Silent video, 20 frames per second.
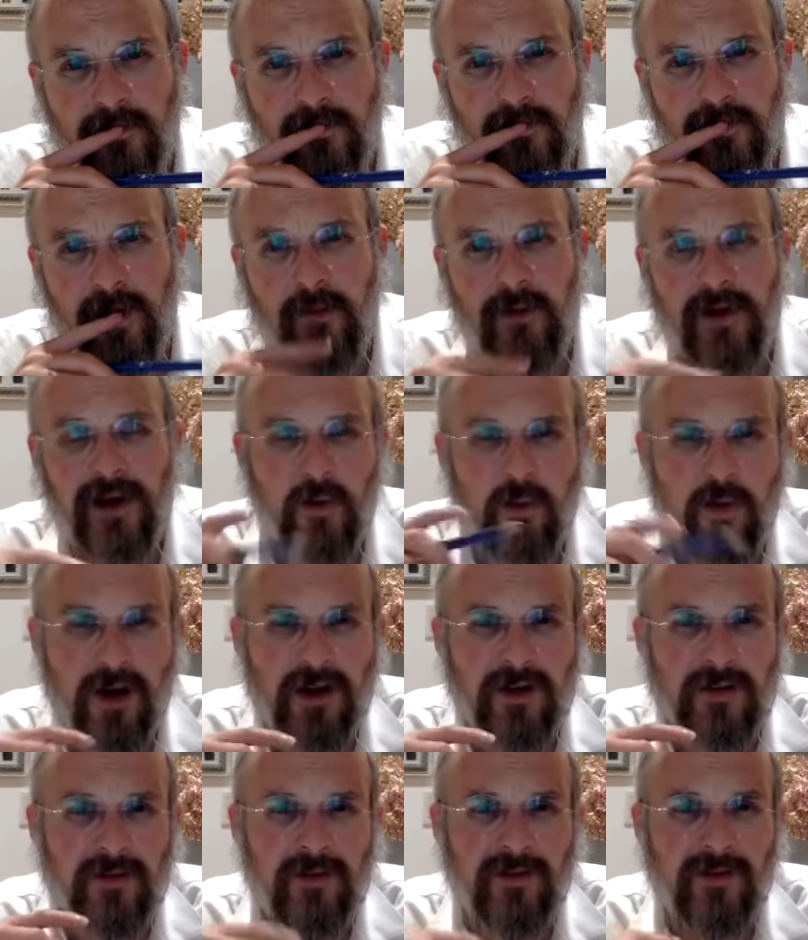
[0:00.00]
That when I
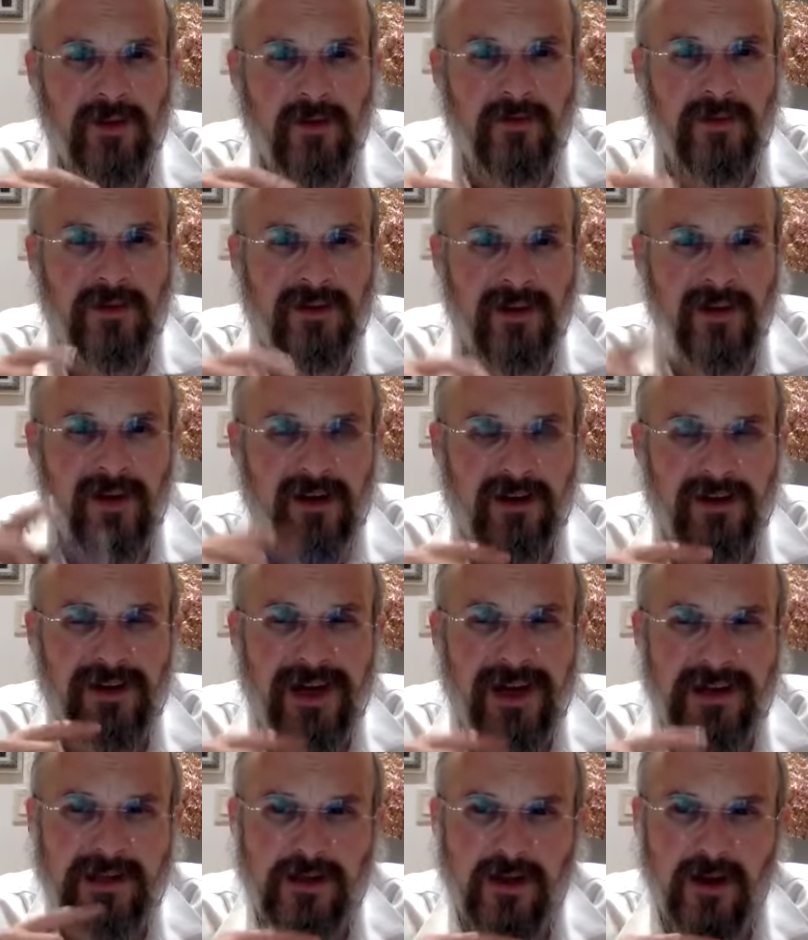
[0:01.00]
want something to long,
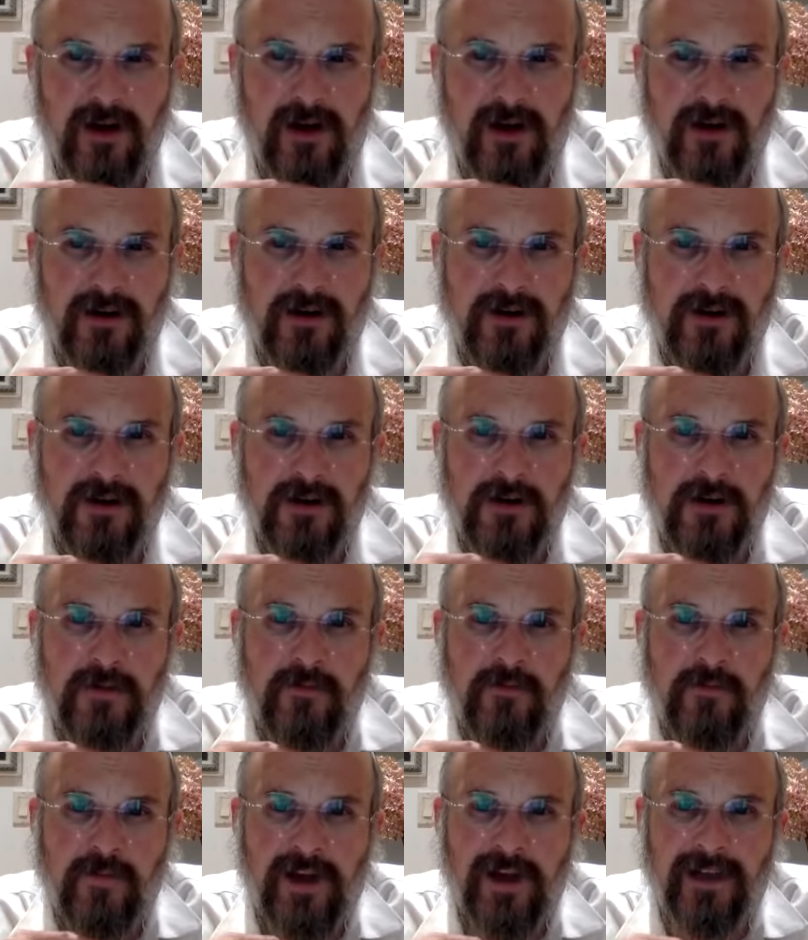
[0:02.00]
last long,
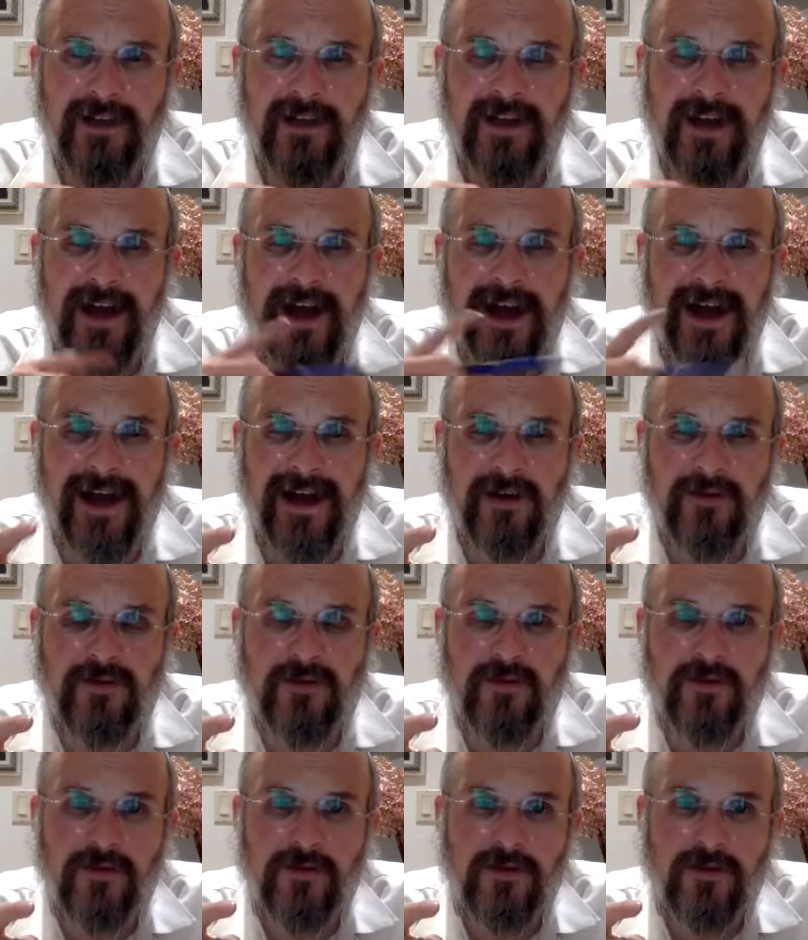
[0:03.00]
I need to have
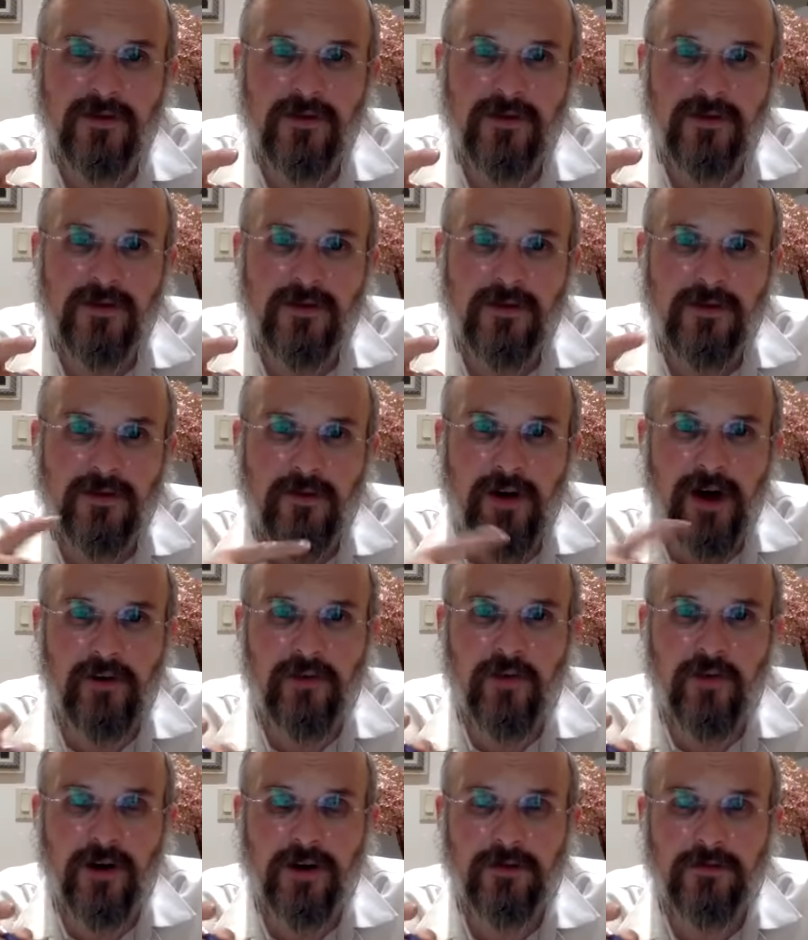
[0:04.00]
five
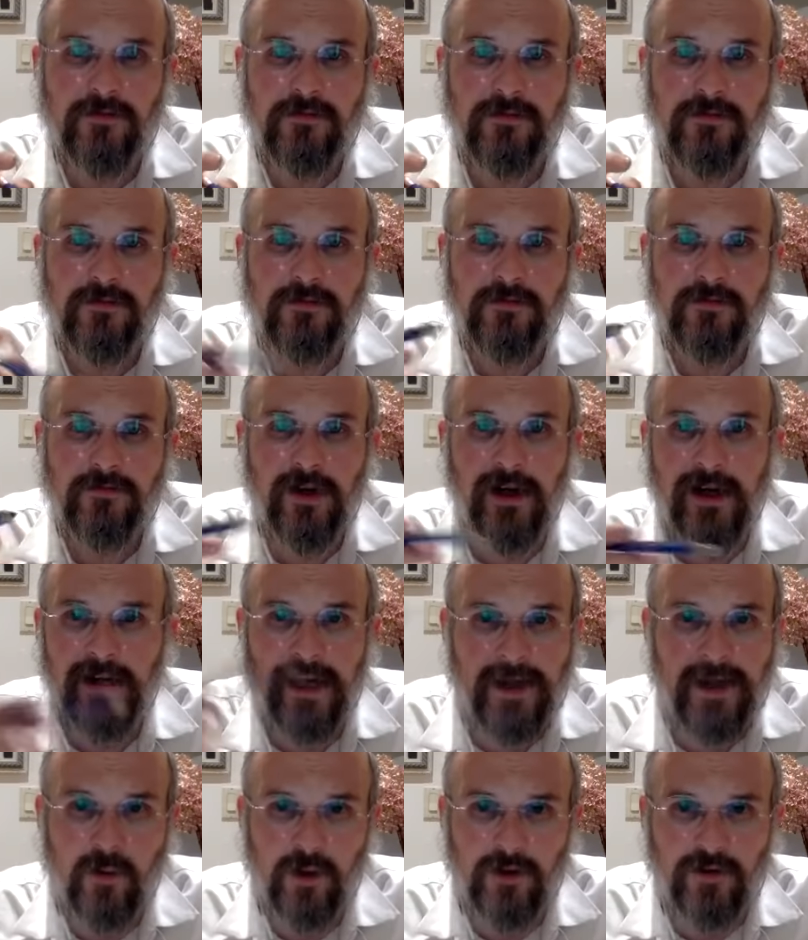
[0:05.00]
tvachim. Well, I,
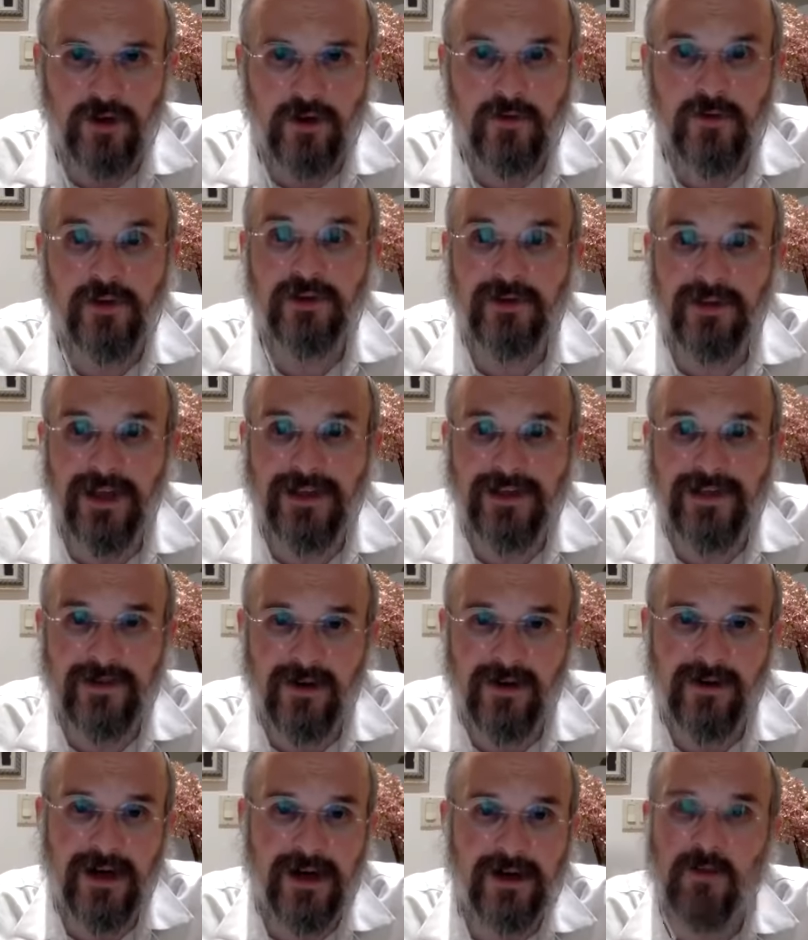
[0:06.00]
I, don't want the gvil to last
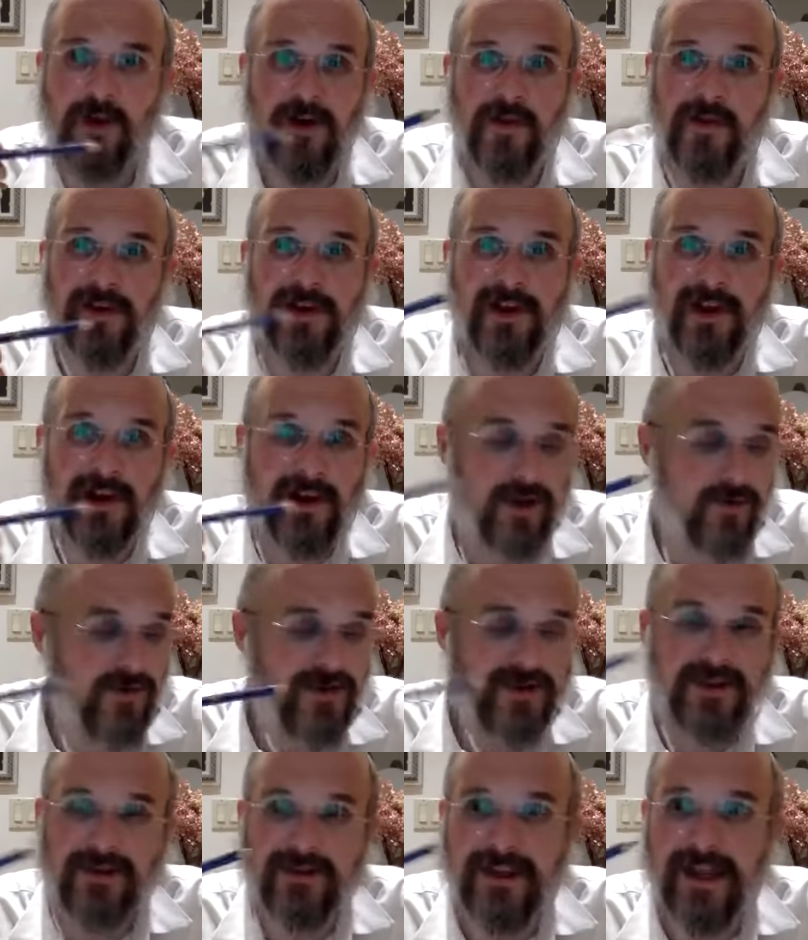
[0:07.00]
long. I don't want the uh,
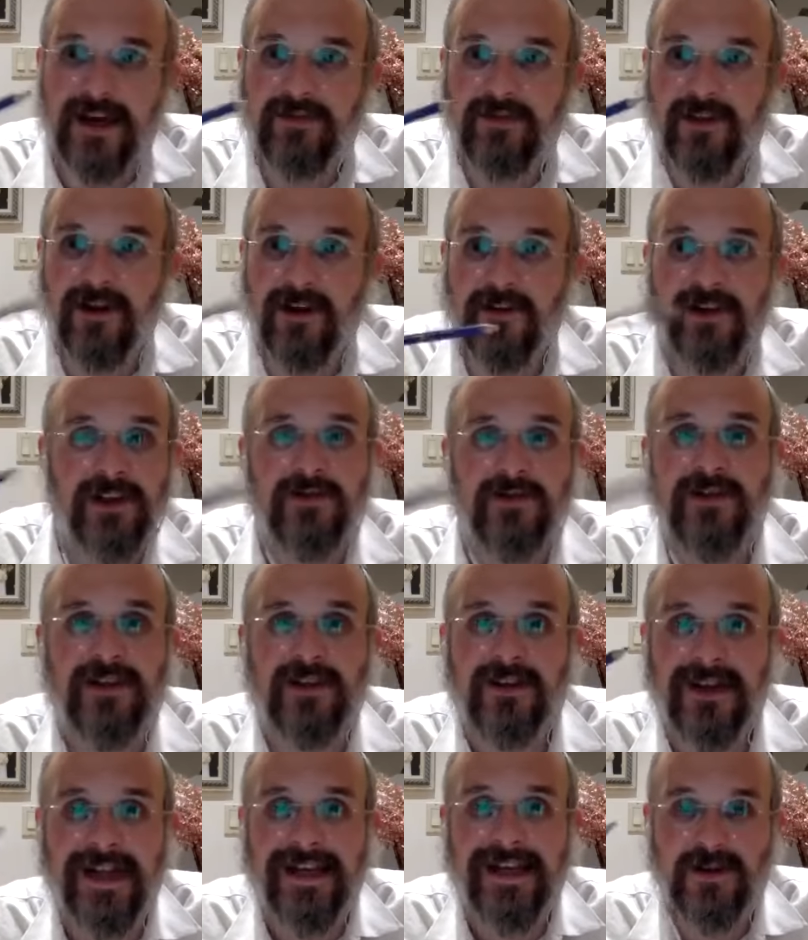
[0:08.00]
kvissin to last long, the living
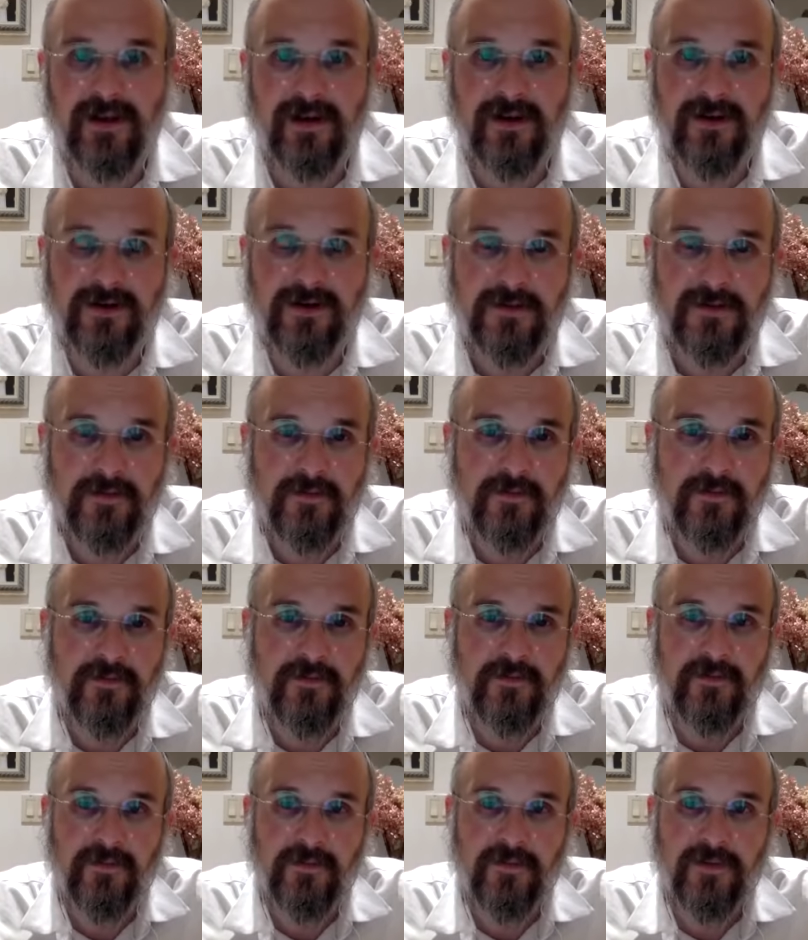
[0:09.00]
to last long.
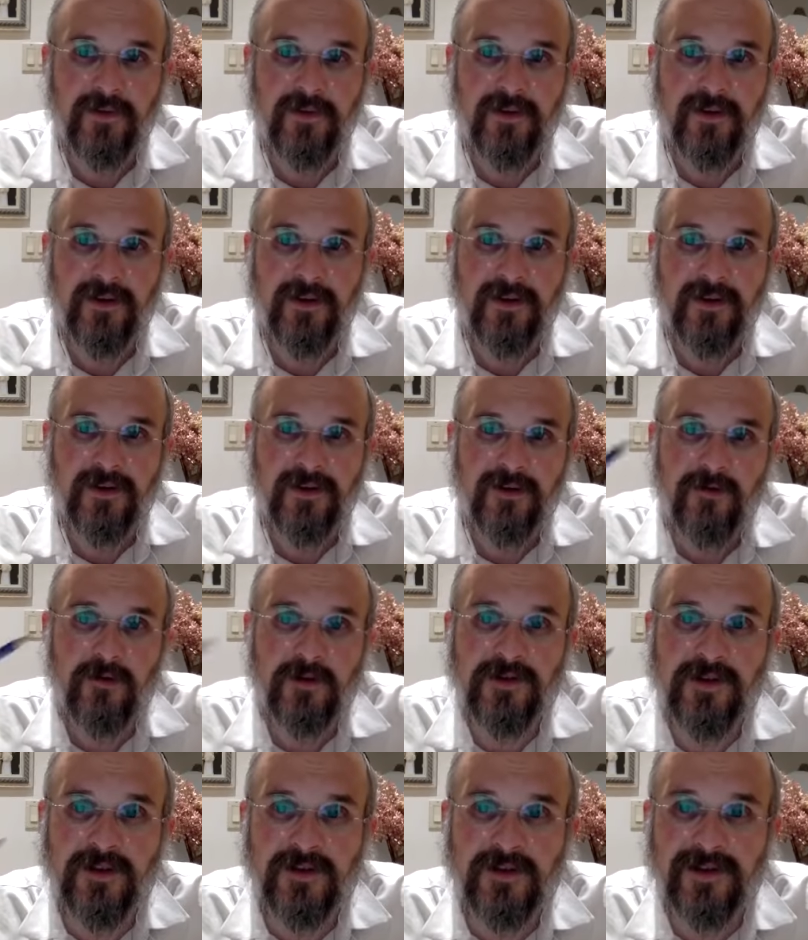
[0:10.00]

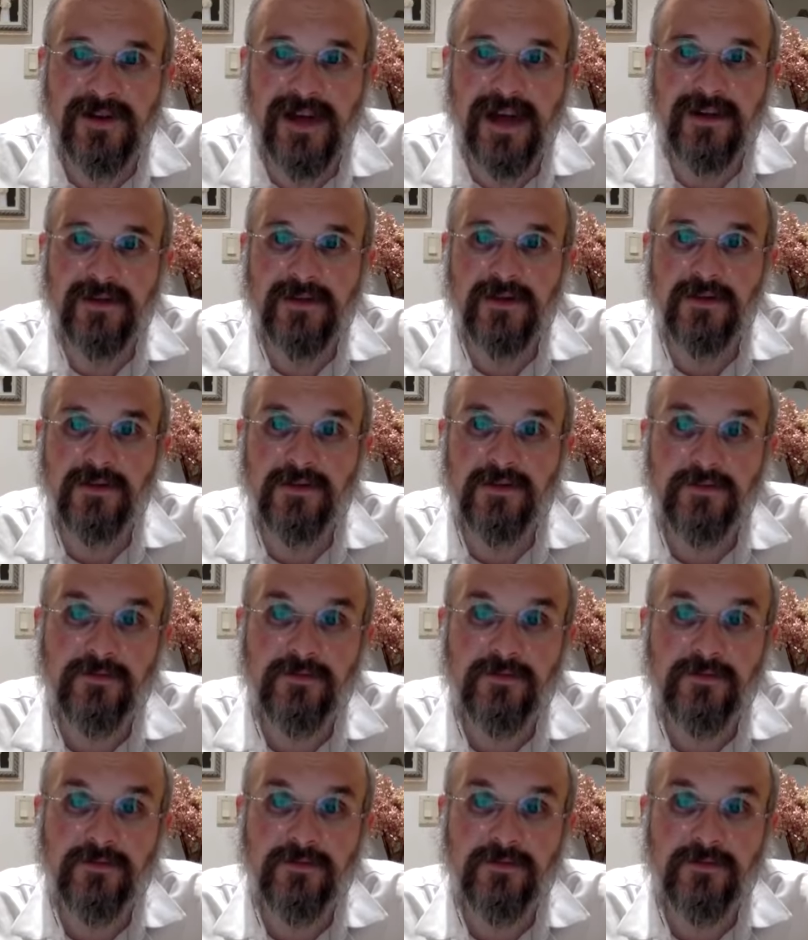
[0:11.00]
What's his answer?